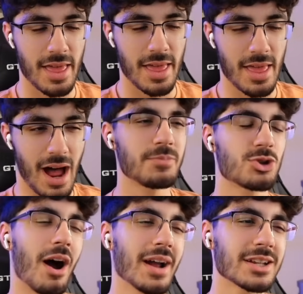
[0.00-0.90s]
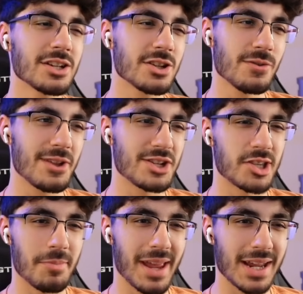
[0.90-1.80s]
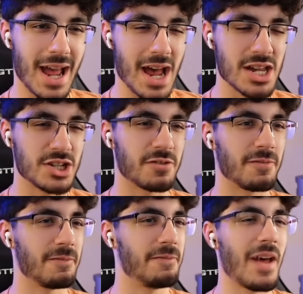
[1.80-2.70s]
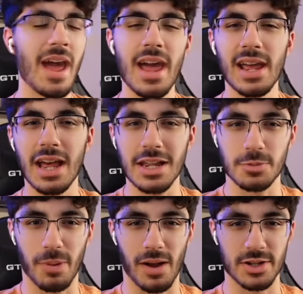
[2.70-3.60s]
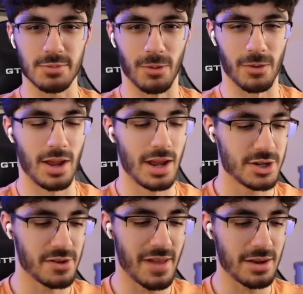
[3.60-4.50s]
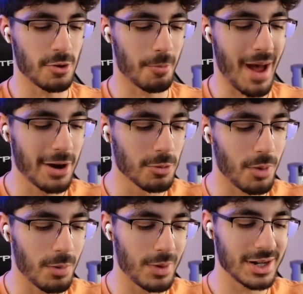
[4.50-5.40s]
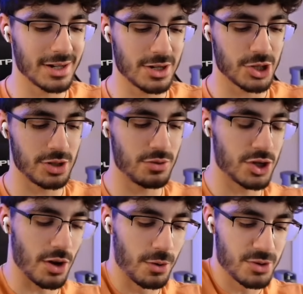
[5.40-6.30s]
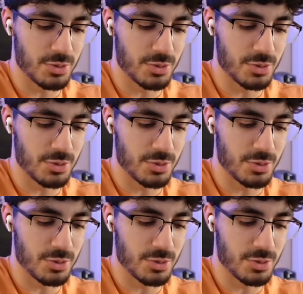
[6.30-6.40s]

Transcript: I'm trying to do this to make it as vague as possible so that no matter what win condition you chose,